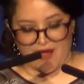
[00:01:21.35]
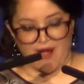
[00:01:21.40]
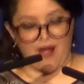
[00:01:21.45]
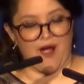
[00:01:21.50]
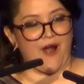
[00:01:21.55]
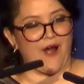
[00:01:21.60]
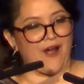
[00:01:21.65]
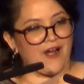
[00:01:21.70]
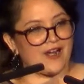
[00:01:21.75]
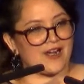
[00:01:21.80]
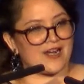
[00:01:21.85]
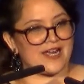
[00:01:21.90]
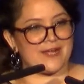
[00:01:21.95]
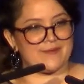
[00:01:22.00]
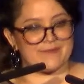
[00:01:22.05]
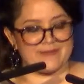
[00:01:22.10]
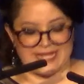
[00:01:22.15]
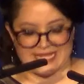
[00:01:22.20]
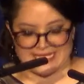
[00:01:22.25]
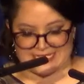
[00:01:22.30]
our
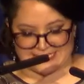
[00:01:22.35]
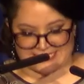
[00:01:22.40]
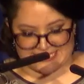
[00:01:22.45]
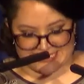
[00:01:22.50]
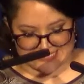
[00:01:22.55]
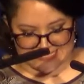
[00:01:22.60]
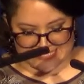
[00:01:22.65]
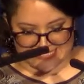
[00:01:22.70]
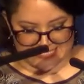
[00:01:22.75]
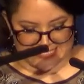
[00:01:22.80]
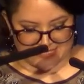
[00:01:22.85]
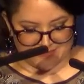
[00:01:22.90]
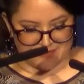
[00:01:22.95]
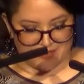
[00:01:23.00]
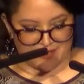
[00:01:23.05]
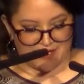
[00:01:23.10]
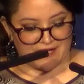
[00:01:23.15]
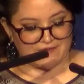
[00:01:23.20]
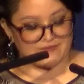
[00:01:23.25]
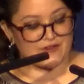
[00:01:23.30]
amazing team
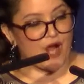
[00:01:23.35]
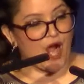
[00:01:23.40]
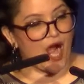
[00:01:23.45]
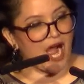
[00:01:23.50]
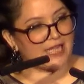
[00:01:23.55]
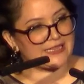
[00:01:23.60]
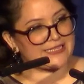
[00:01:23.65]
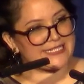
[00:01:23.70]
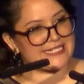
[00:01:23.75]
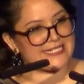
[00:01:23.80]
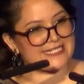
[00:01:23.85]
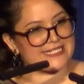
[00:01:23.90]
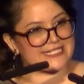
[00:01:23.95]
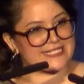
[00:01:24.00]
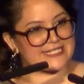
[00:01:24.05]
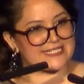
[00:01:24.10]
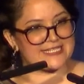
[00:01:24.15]
of colleagues,